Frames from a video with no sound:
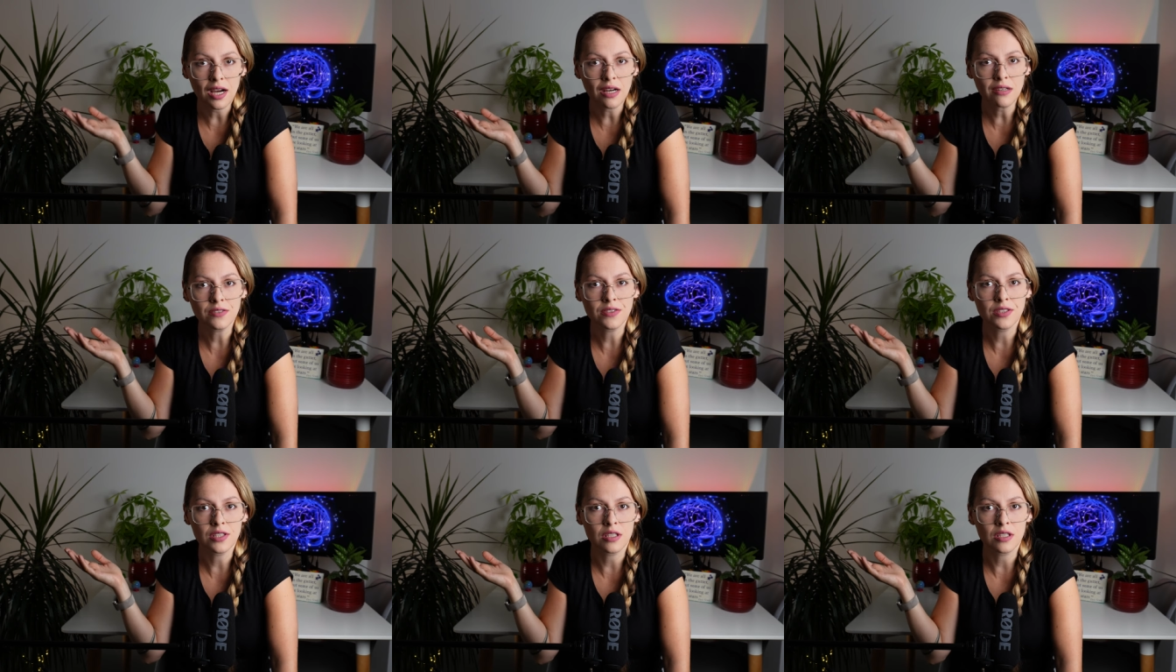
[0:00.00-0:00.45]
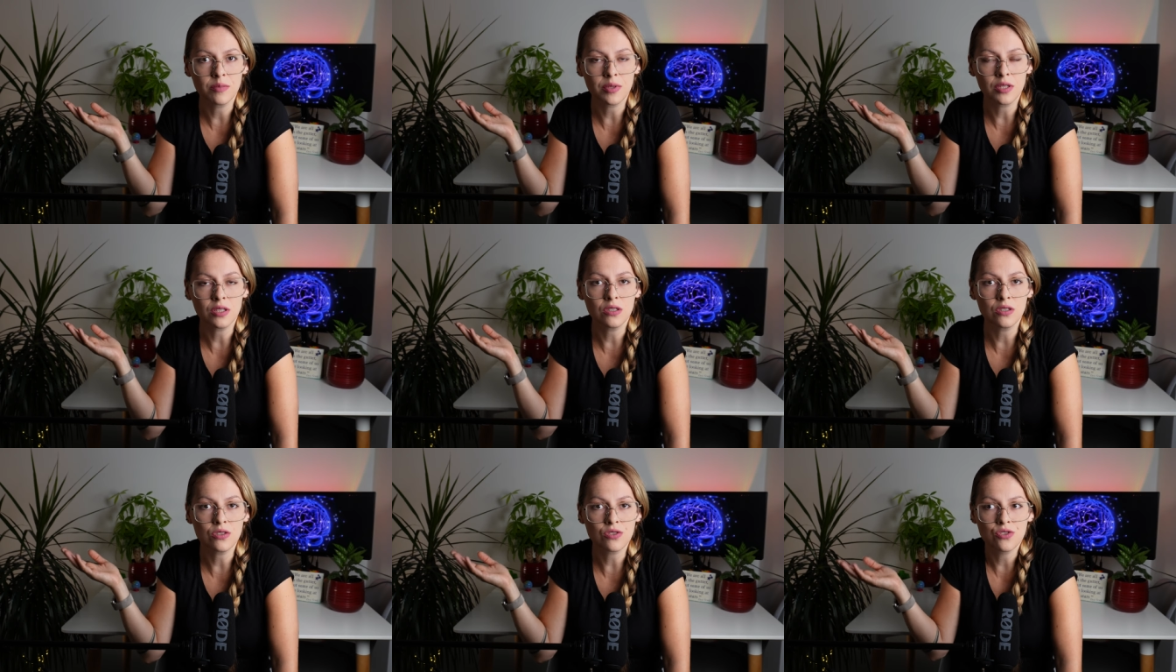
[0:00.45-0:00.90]
after
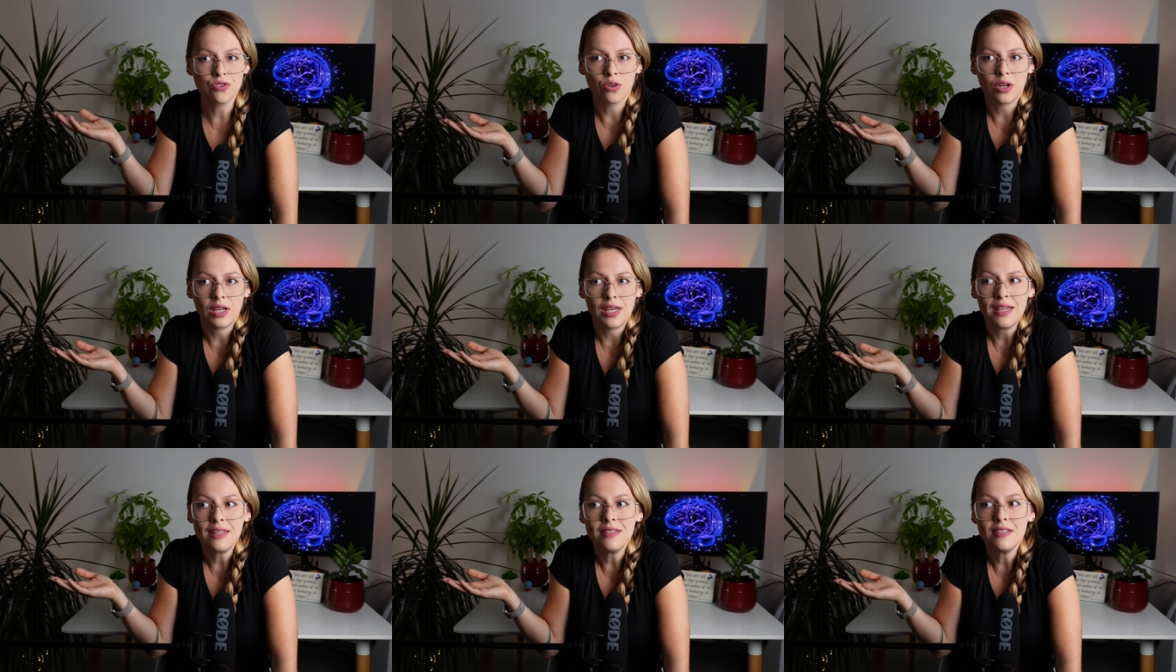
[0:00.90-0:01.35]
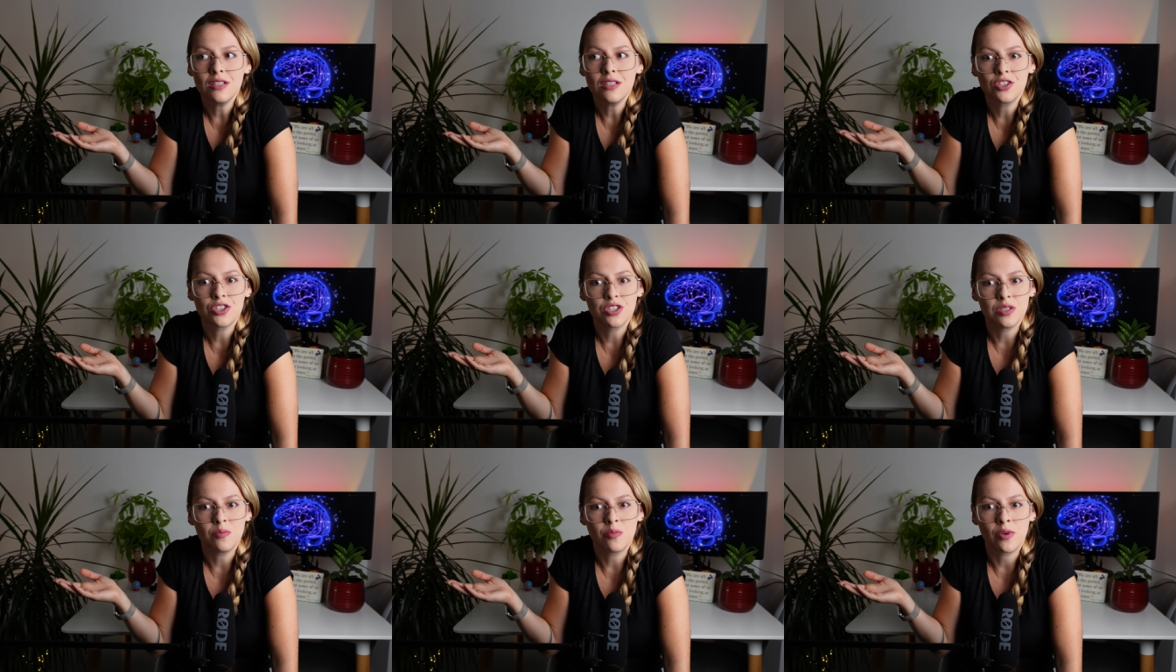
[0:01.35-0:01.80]
because your
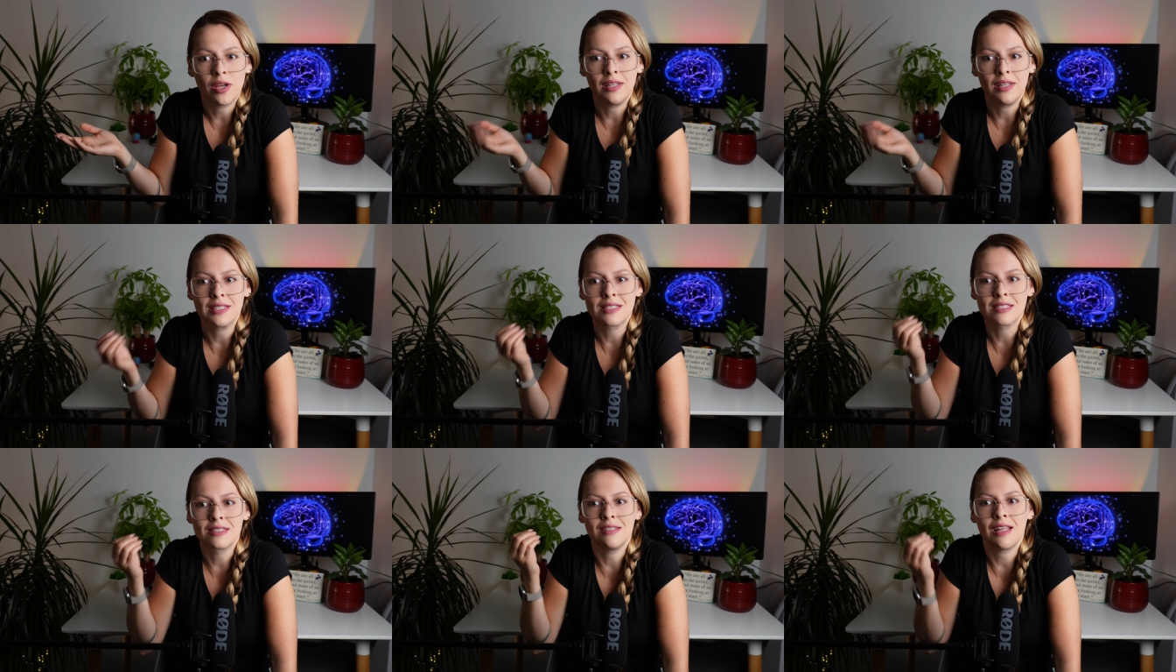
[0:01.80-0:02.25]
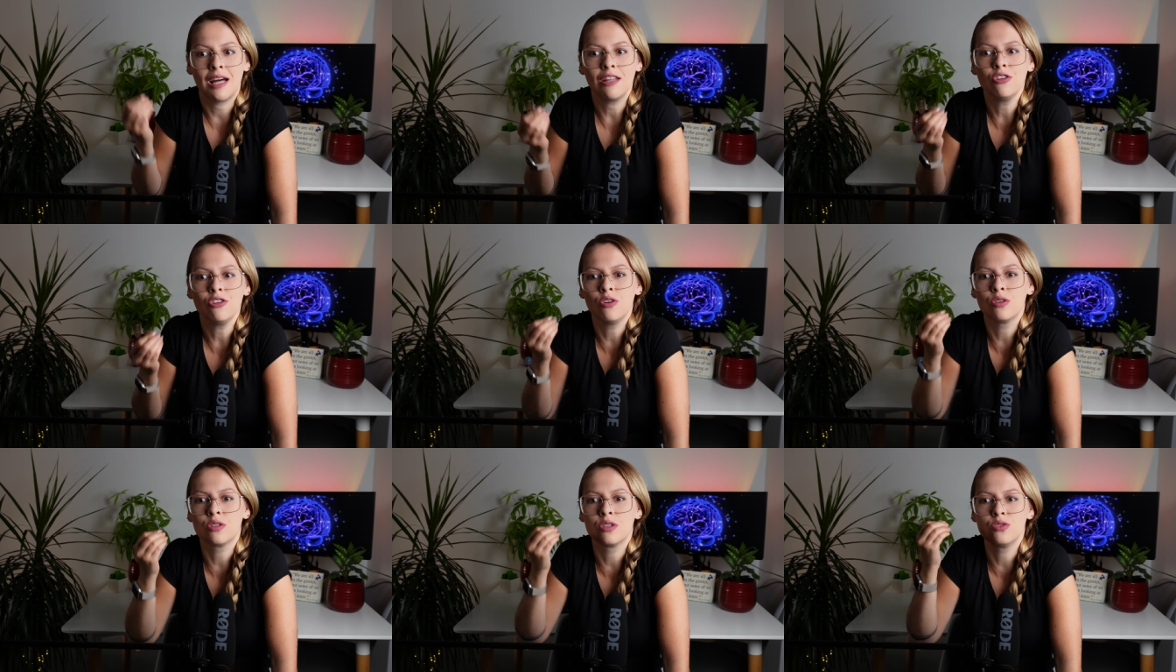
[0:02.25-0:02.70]
ADHD brain is
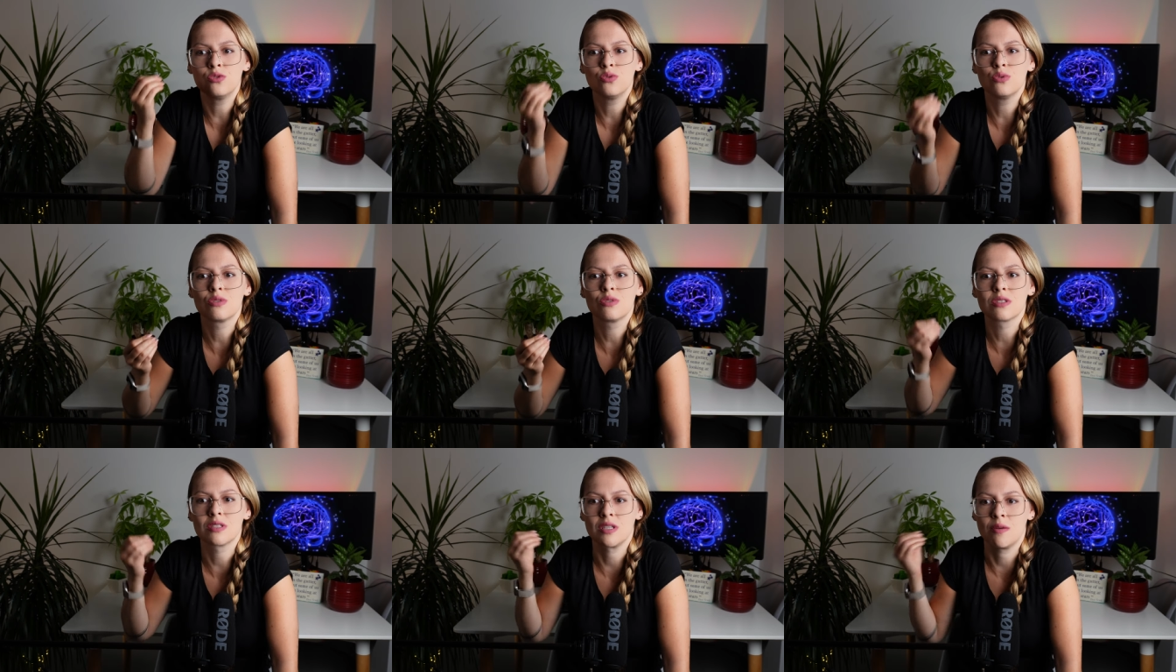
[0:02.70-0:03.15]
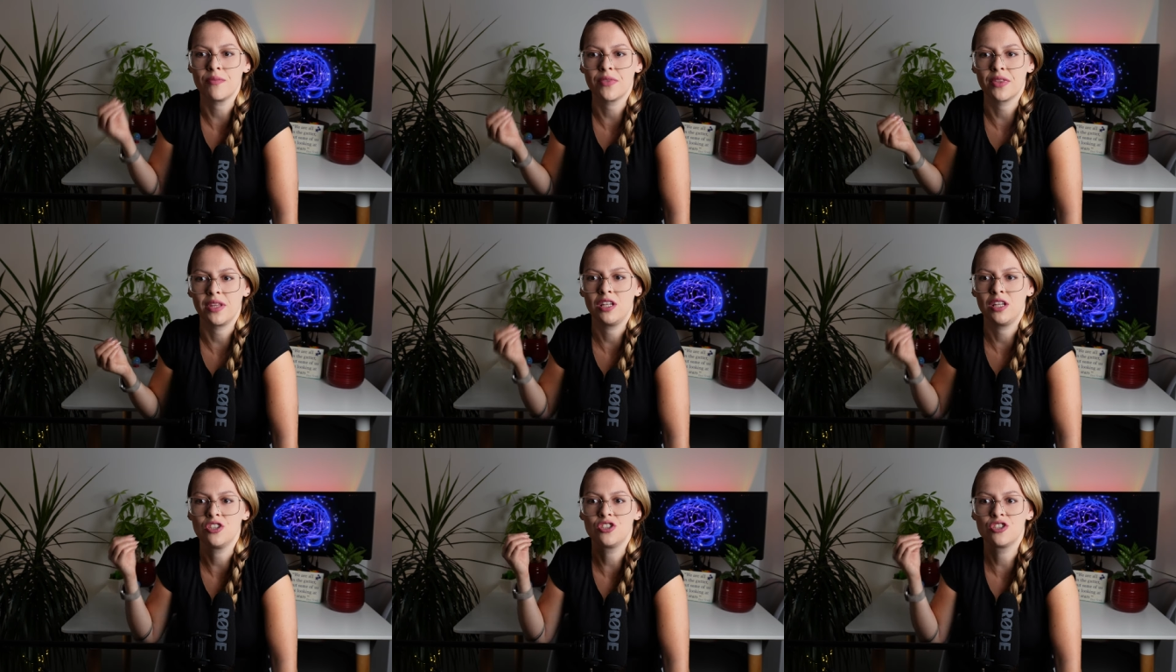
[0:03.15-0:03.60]
not gonna do
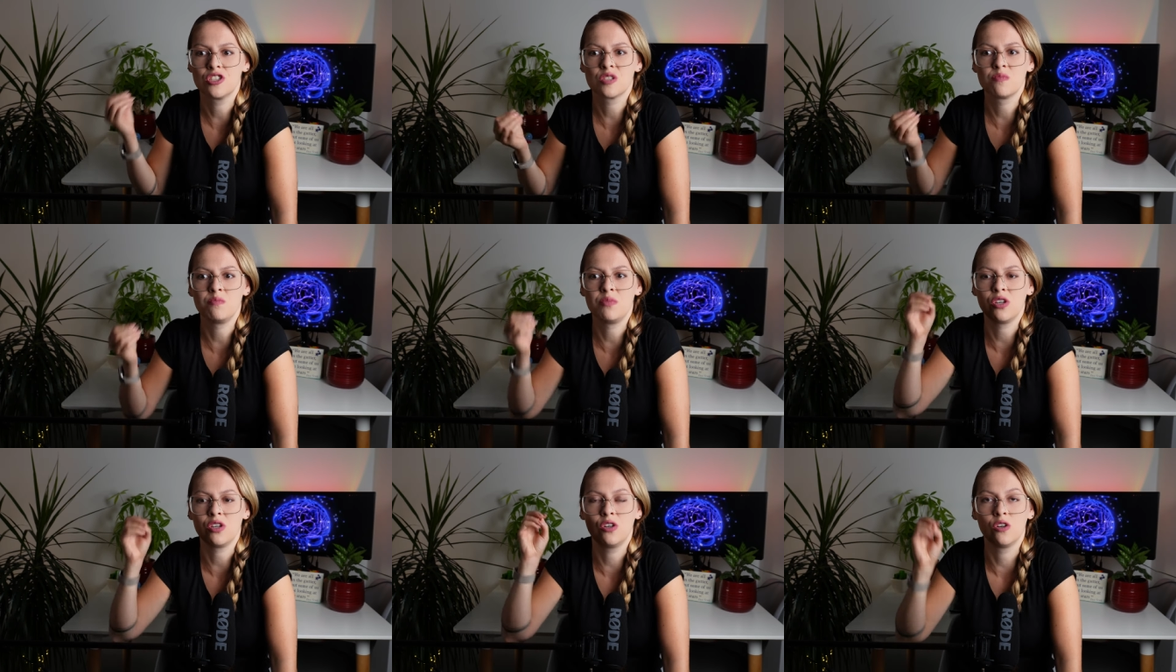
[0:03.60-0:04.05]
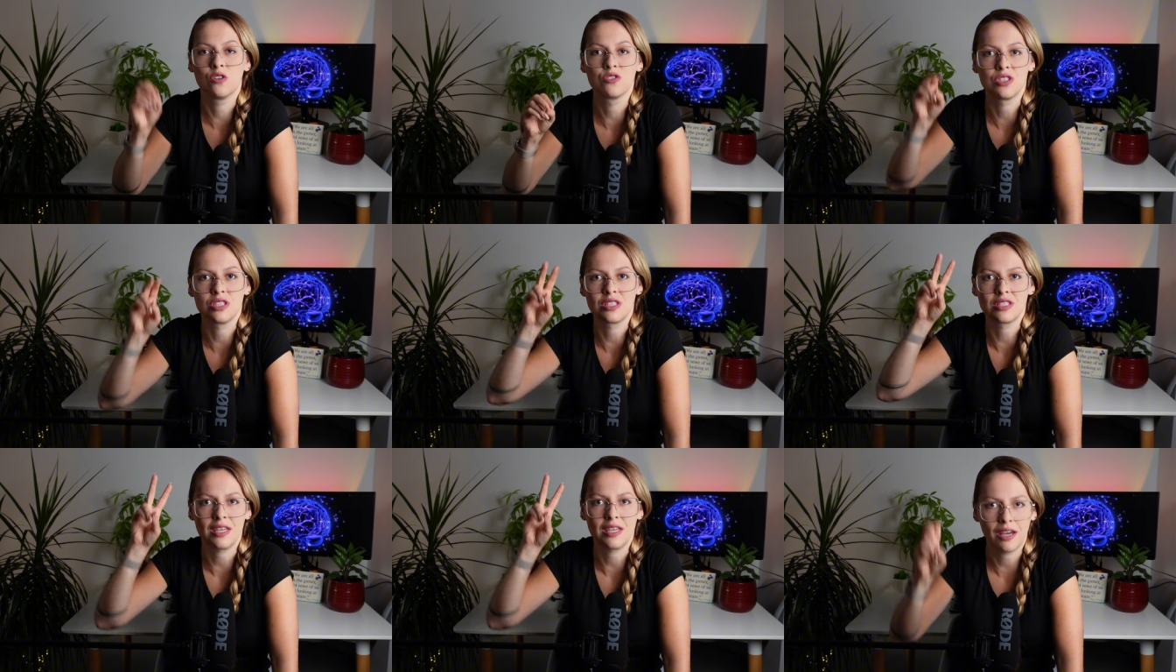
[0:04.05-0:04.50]
something just because
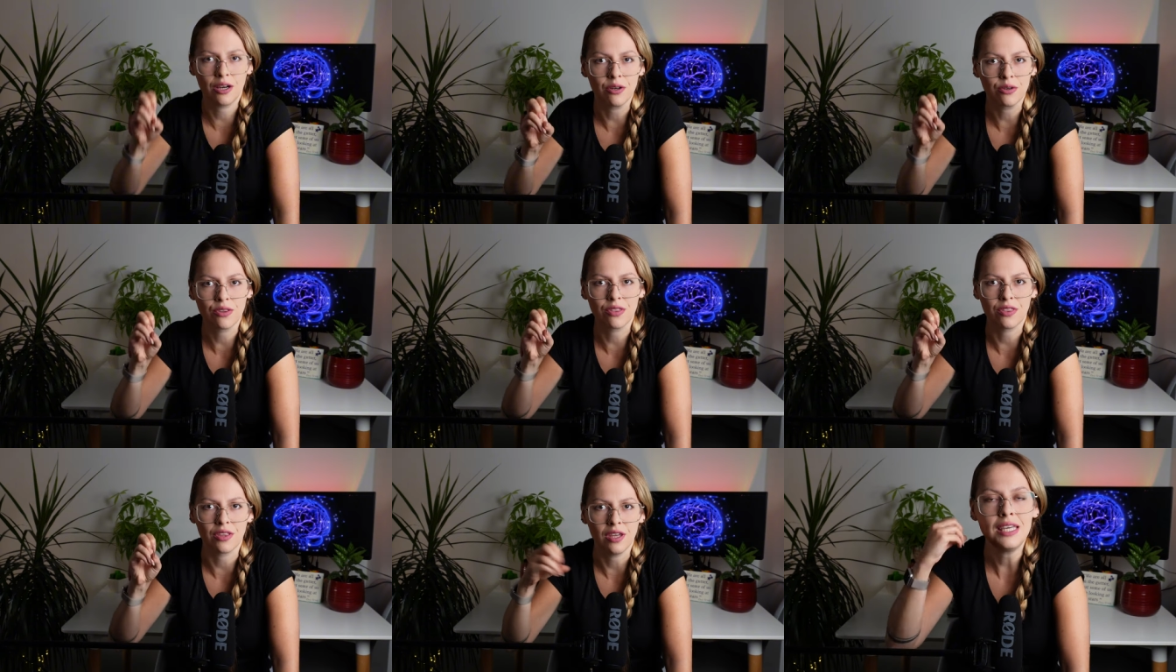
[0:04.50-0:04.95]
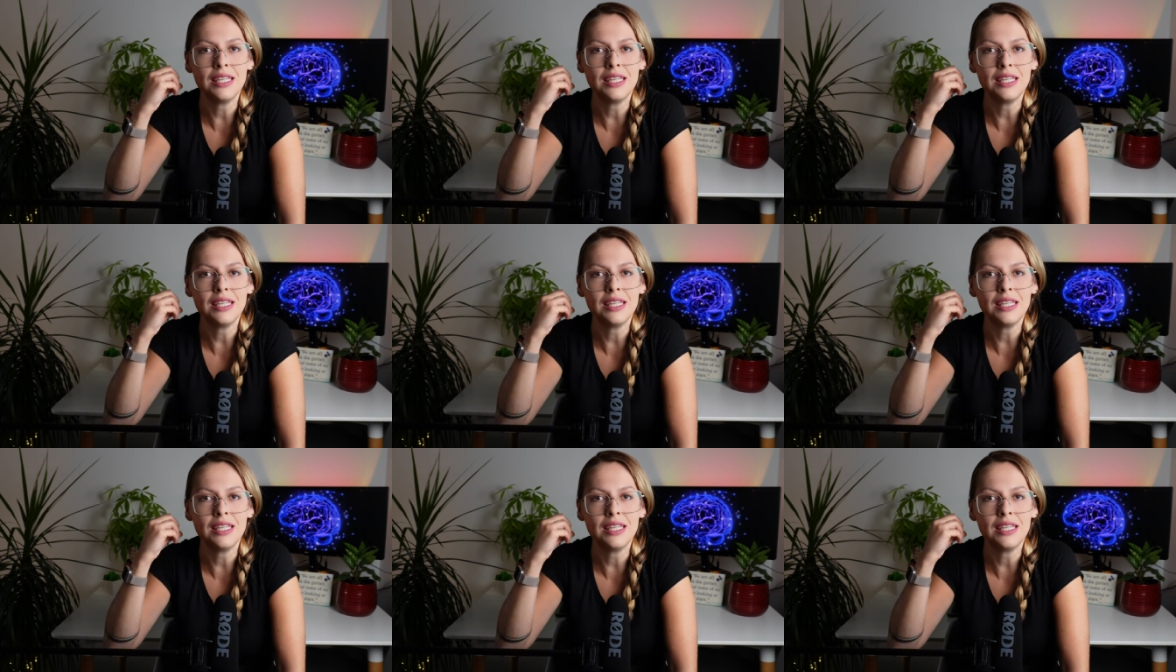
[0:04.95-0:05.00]
it's healthy.